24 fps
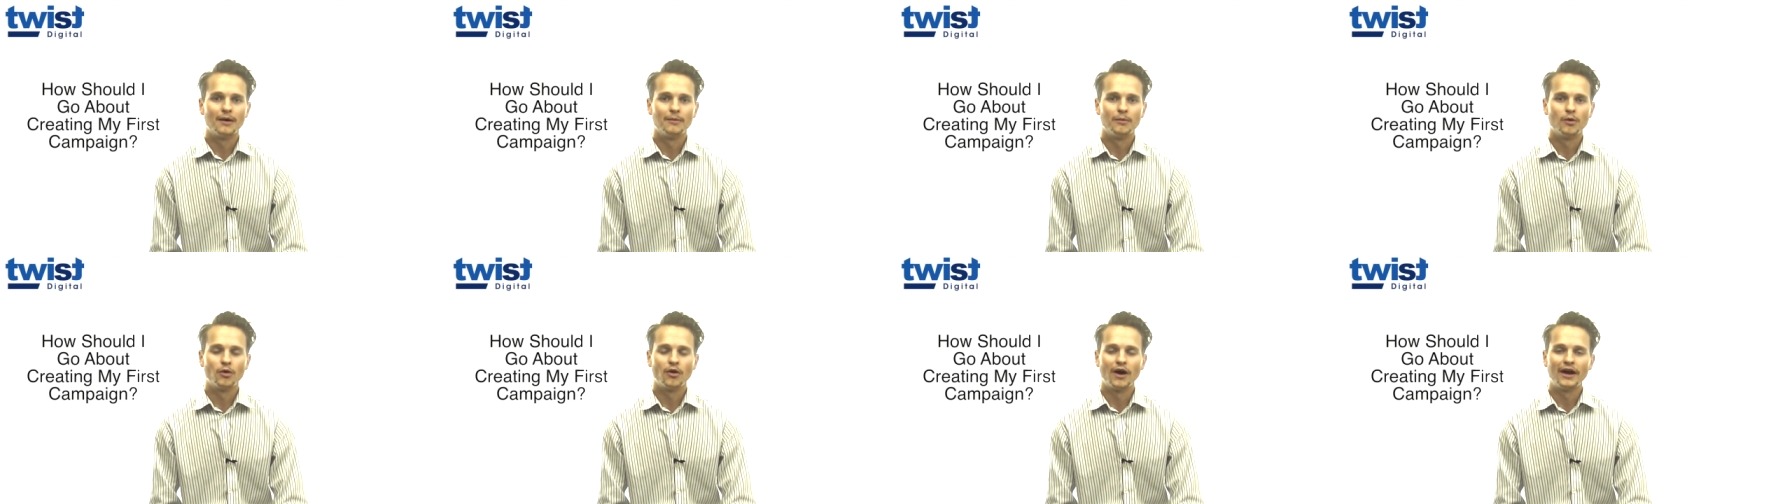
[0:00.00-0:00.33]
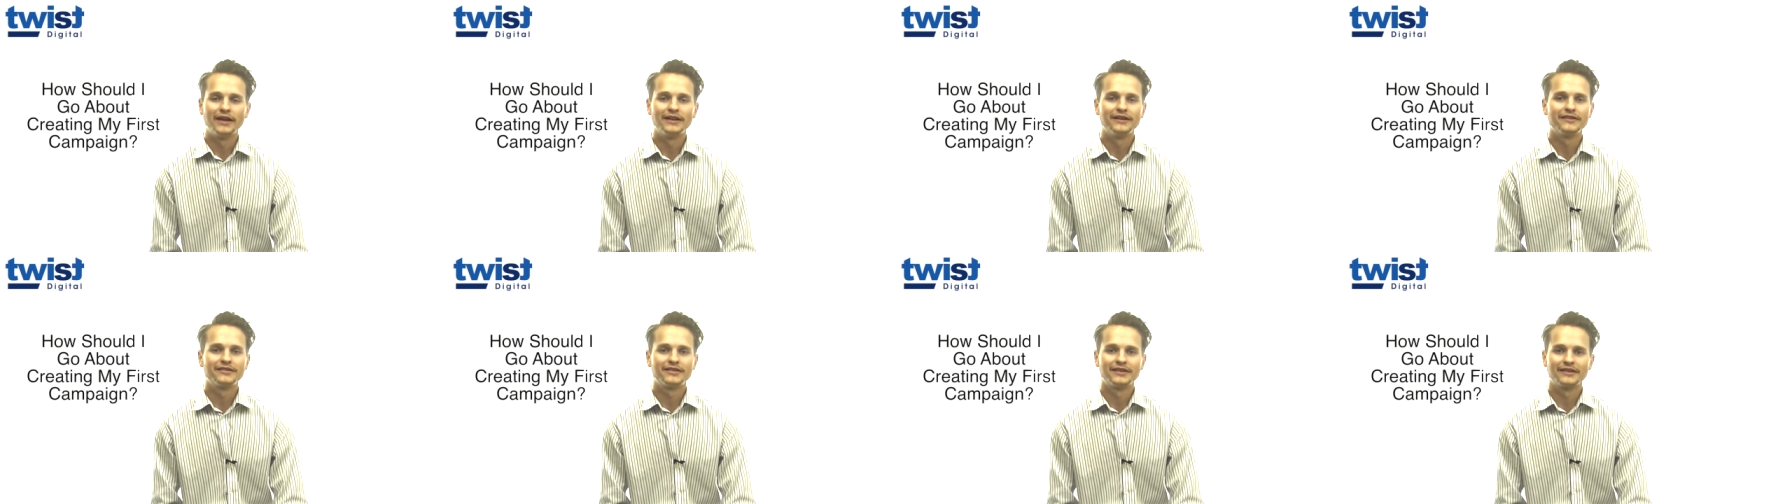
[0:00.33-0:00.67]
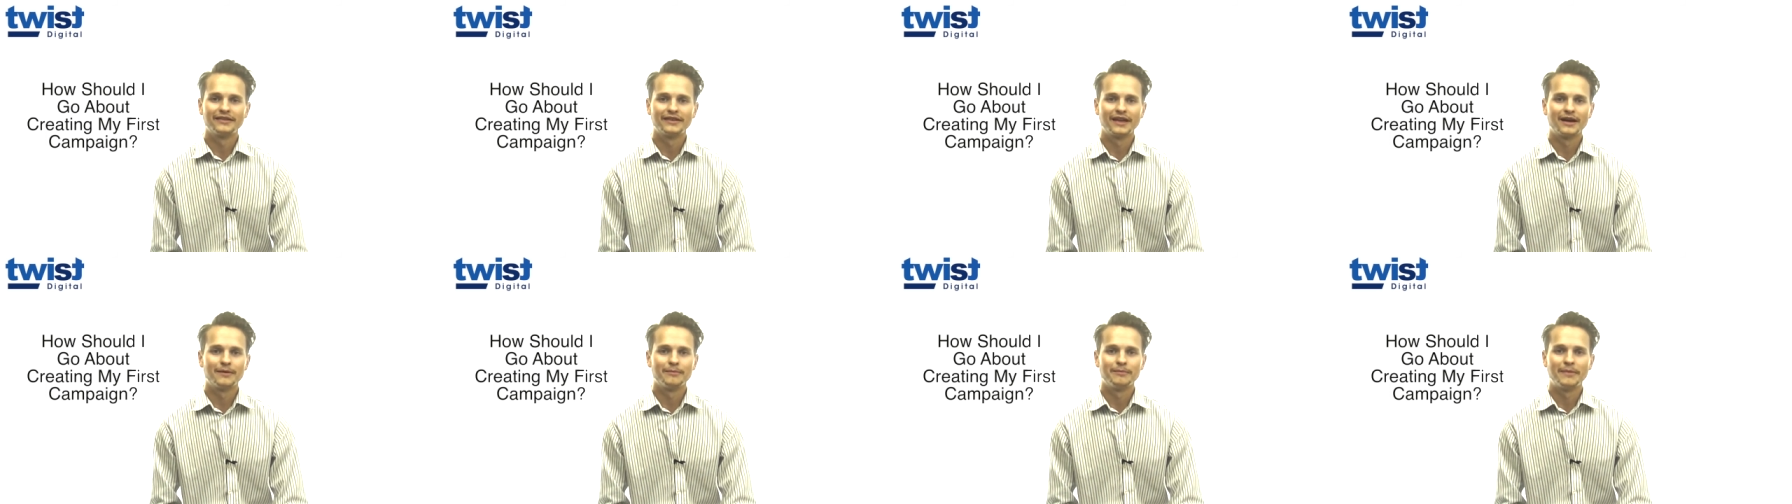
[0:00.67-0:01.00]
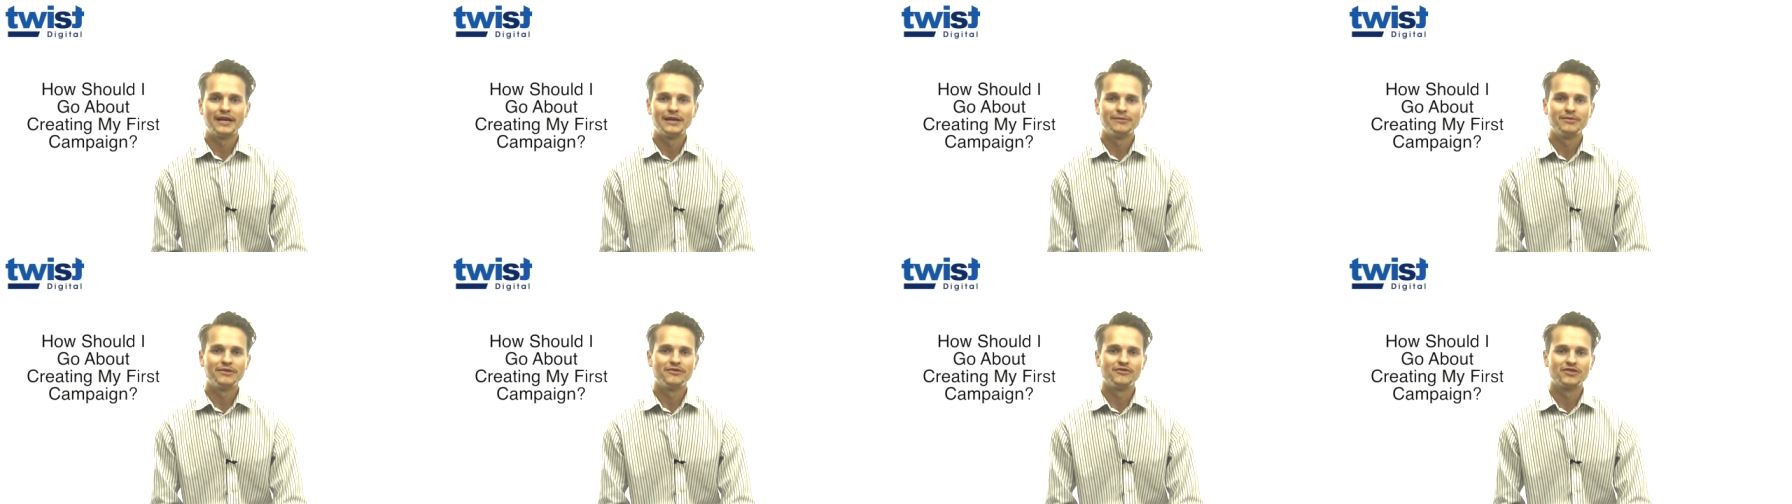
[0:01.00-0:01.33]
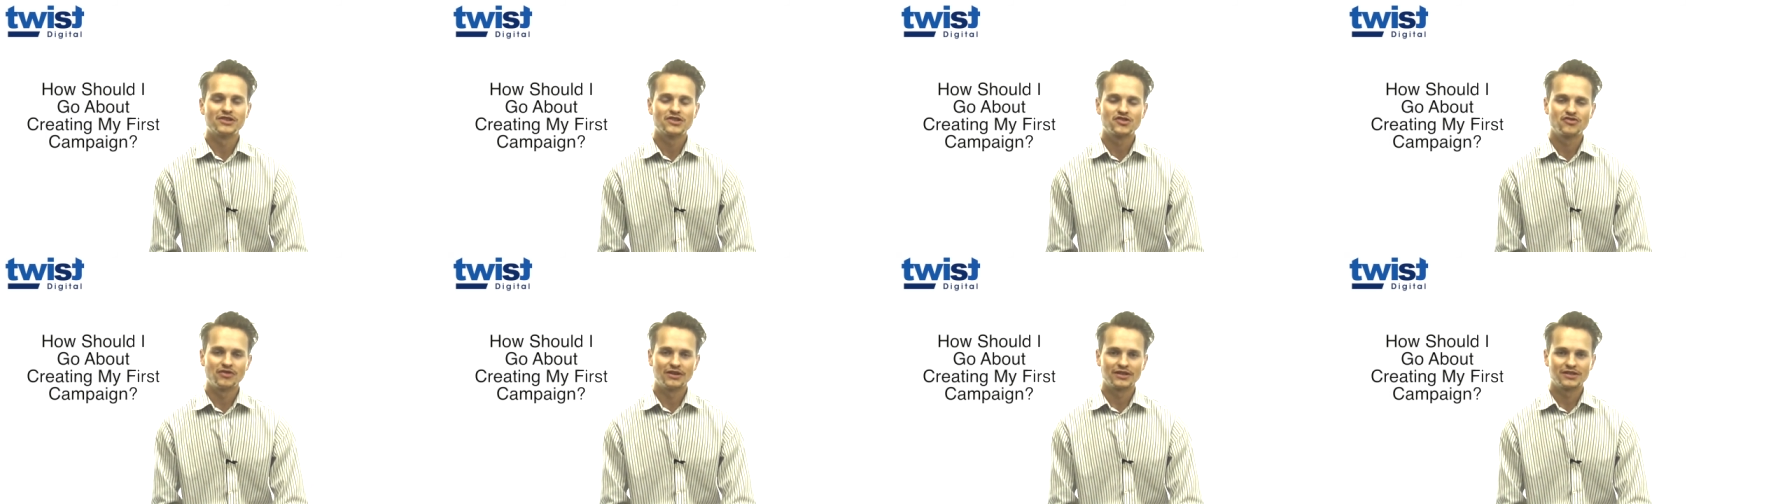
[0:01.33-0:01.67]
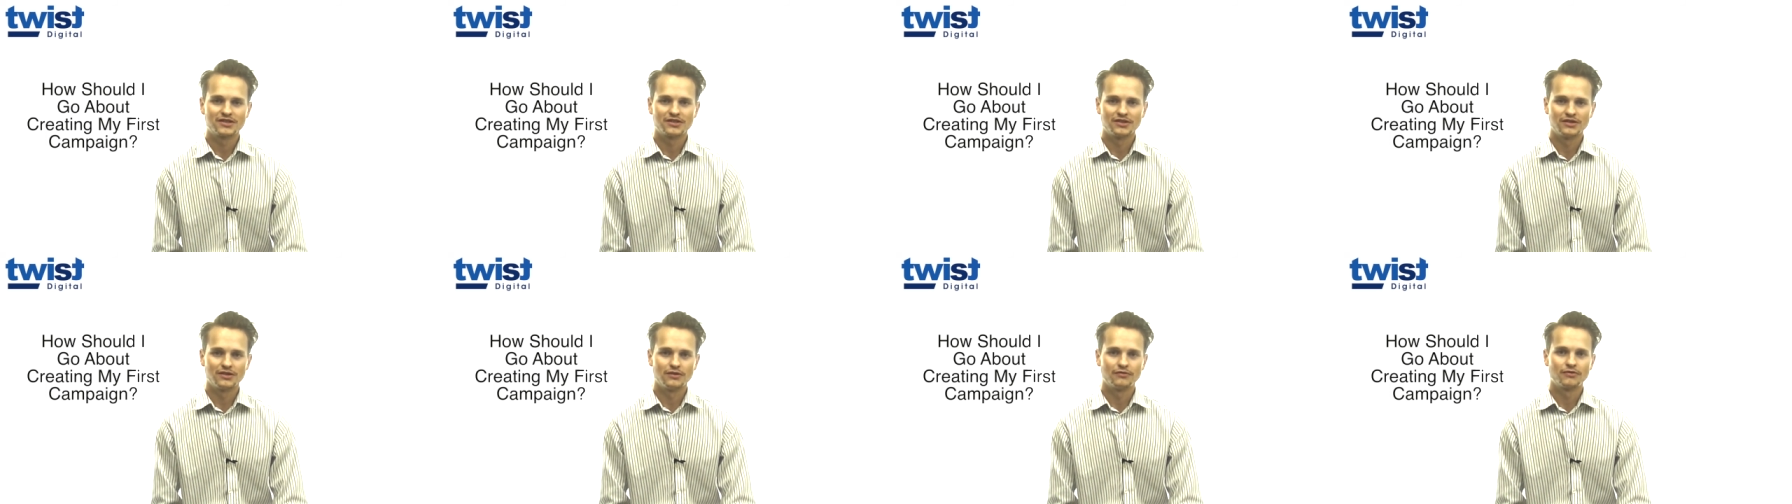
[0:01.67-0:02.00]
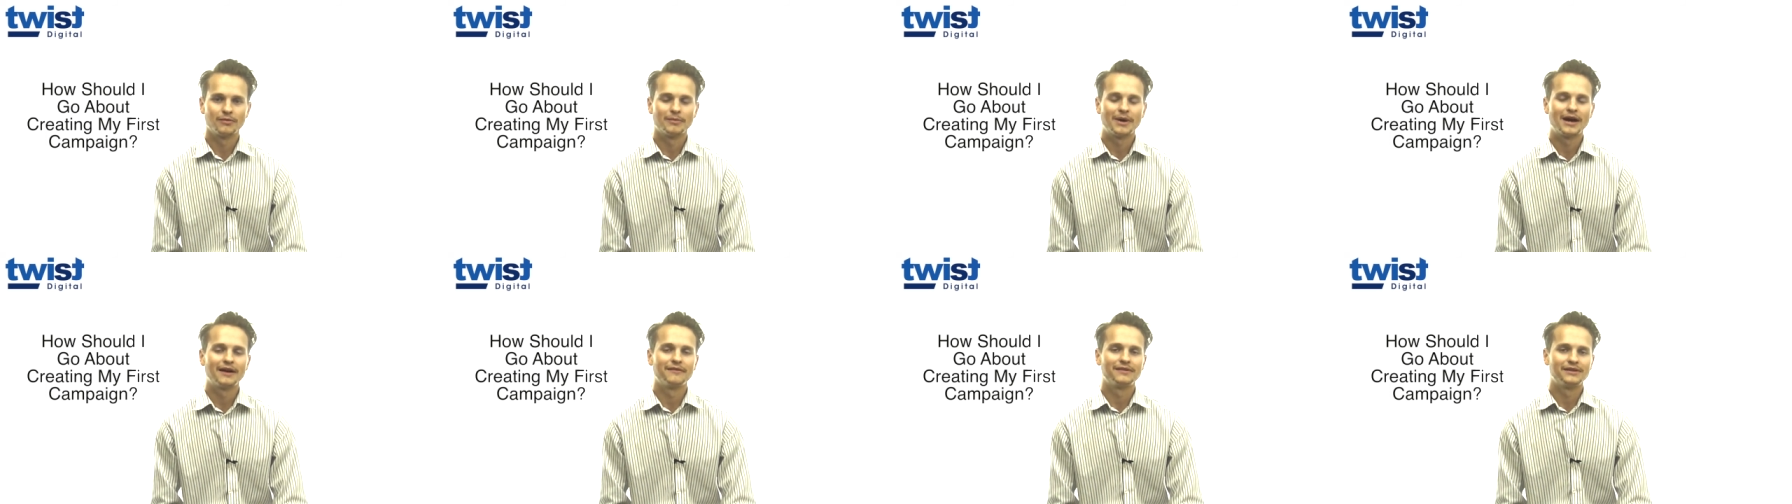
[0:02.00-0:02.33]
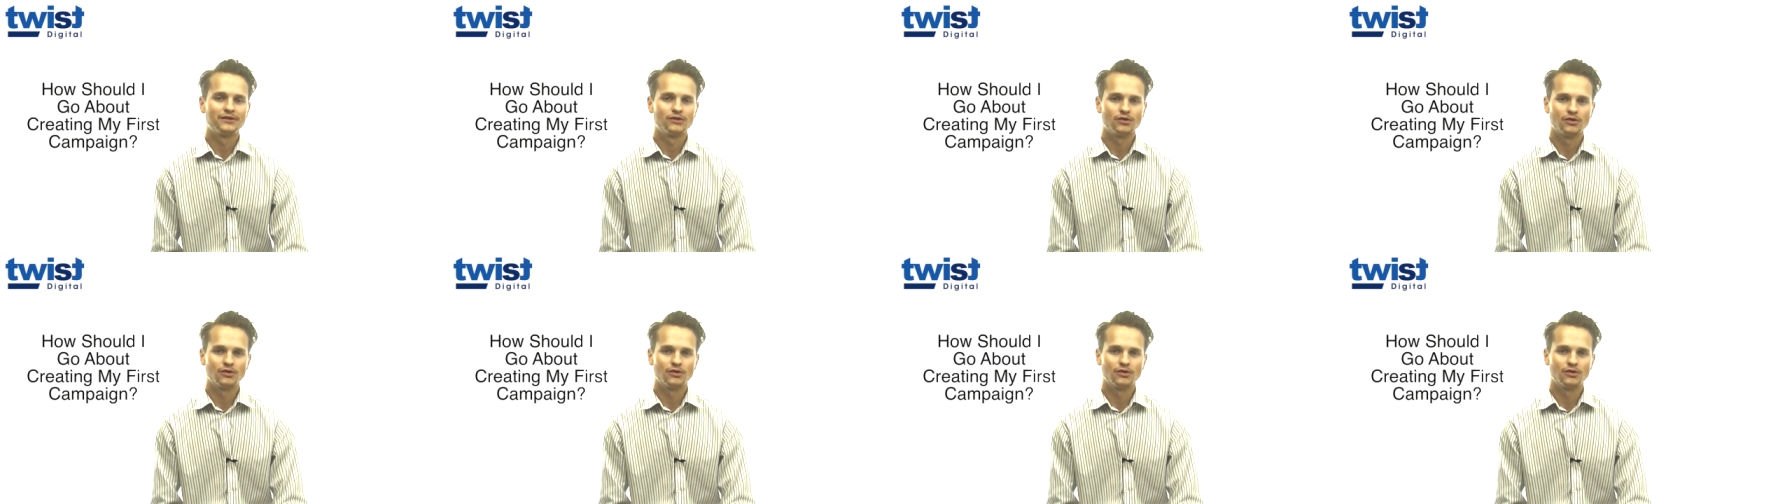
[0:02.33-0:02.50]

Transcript: or anything that may be restricting you from having